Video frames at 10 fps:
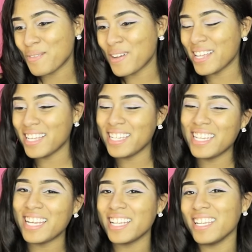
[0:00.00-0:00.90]

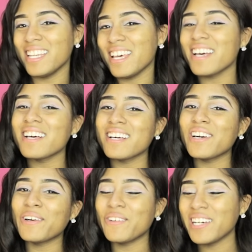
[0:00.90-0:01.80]
wanna
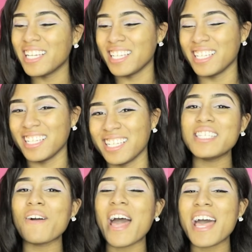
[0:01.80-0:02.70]
know.
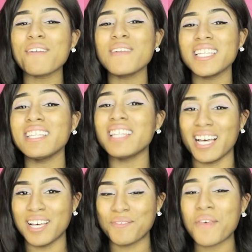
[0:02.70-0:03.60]
So So I really
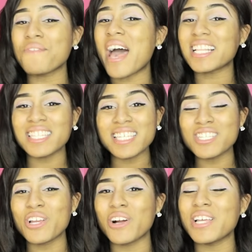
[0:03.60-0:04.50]
love the fact that
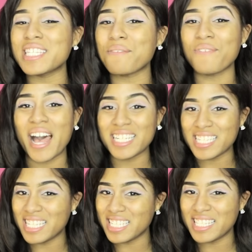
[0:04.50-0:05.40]
this girl is a
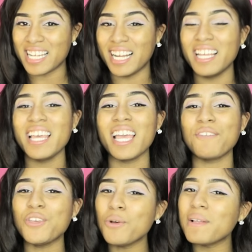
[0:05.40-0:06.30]
fashionista.
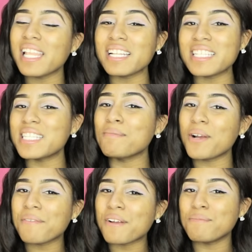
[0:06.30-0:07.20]
If you would like to see
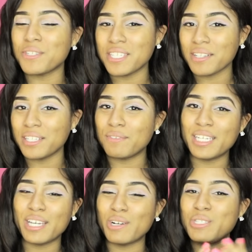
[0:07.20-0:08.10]
more of her Musical.ly
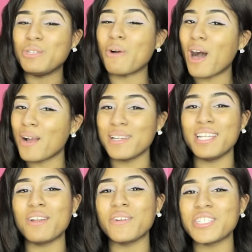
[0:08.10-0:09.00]
videos, you
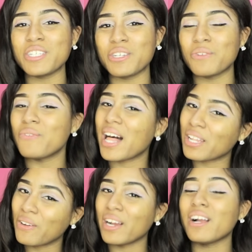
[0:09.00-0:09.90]
already know what to do.
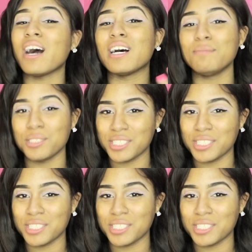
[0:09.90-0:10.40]
Follow her on